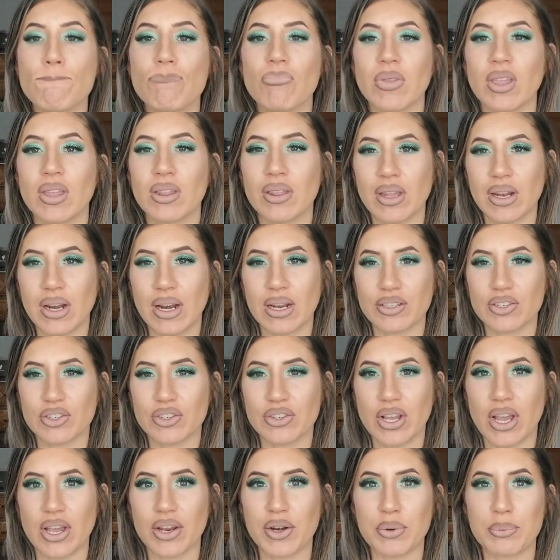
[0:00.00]
And then I just
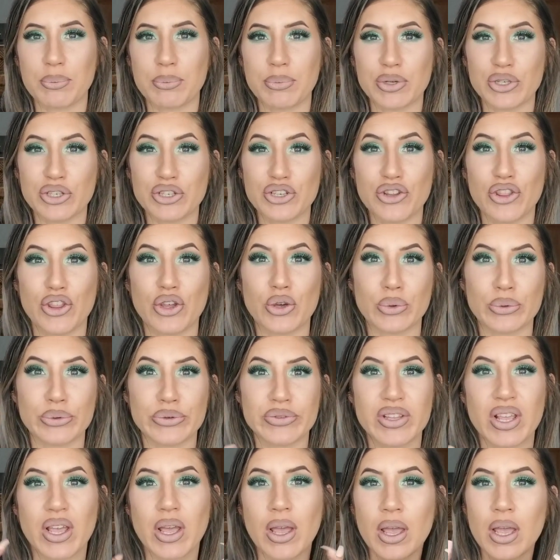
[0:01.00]
kind of mush those
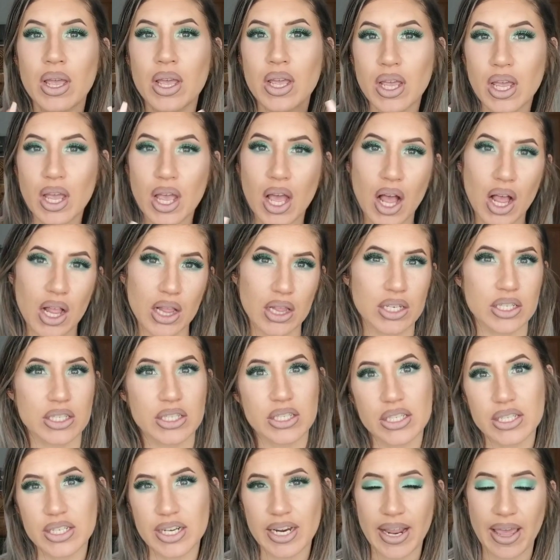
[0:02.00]
colors
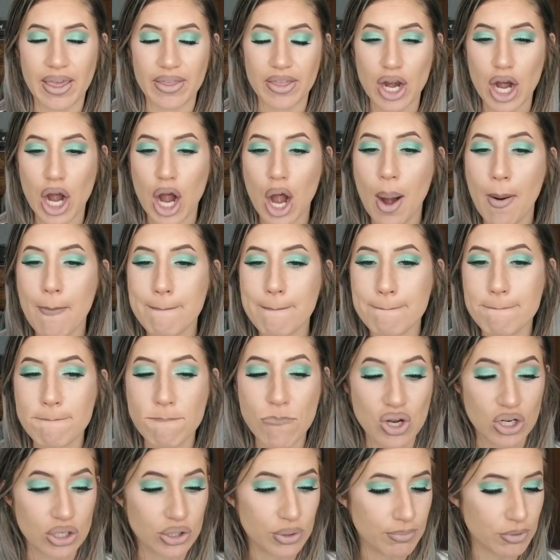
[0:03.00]
together.
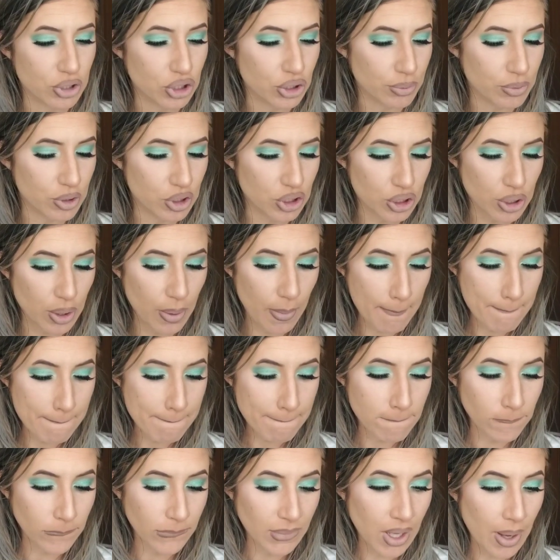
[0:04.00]
Mush, mush, mush.
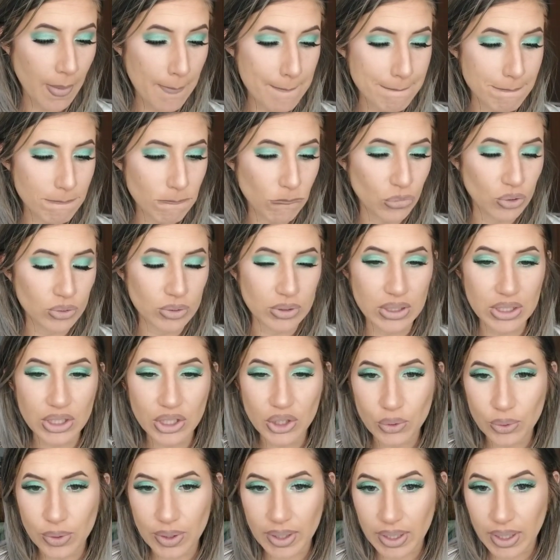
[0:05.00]
Really
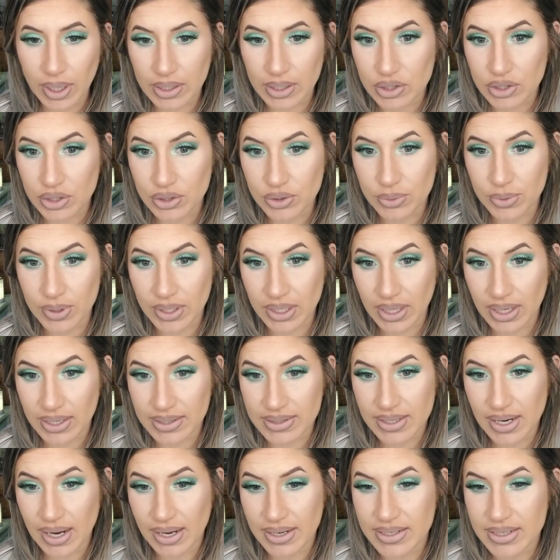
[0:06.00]
quick, I just
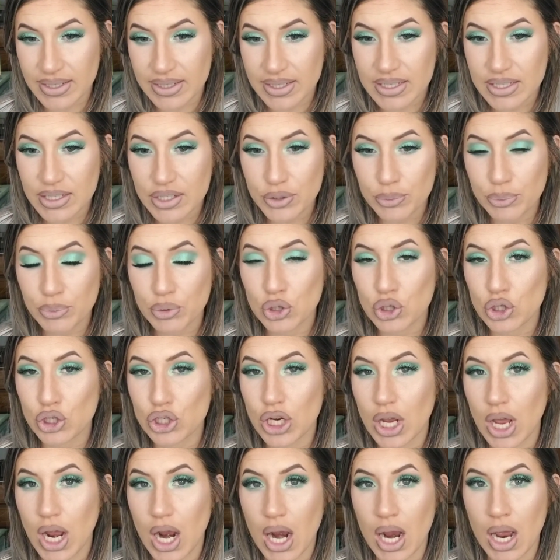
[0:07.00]
realized I didn't put
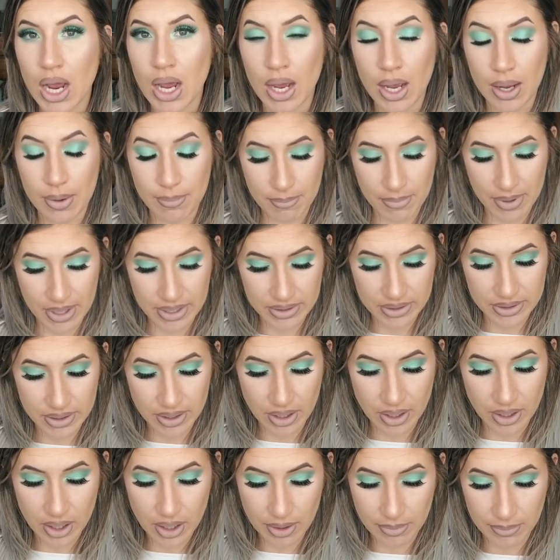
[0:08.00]

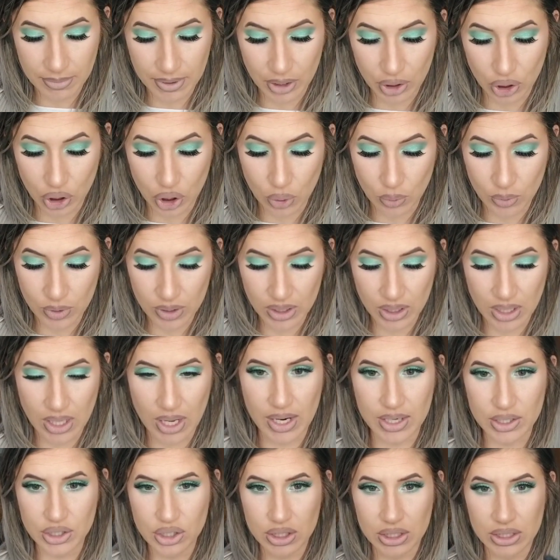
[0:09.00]
mascara on my lower
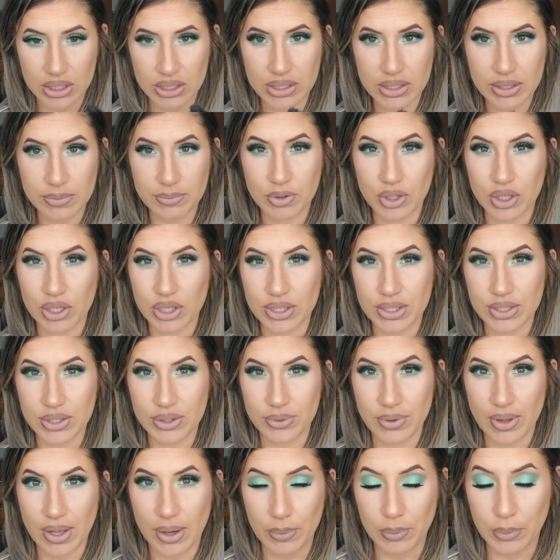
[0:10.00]
lashes. I'm going to do
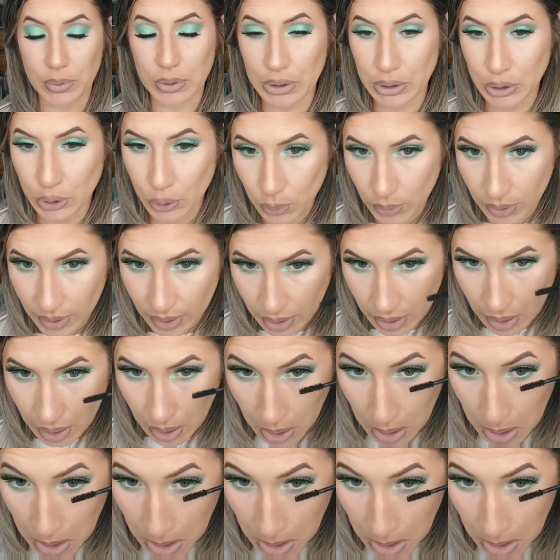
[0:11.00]
that really quick.